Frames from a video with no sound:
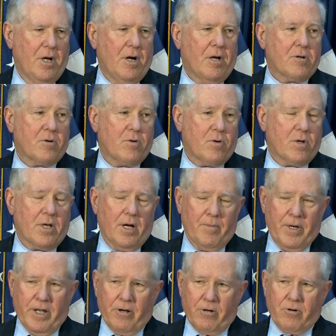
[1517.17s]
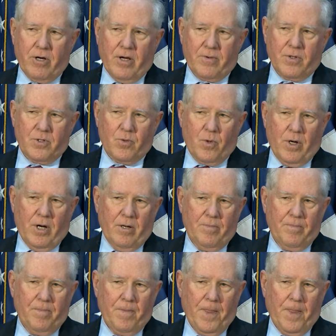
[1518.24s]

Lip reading: uncrewed combat aircraft as well,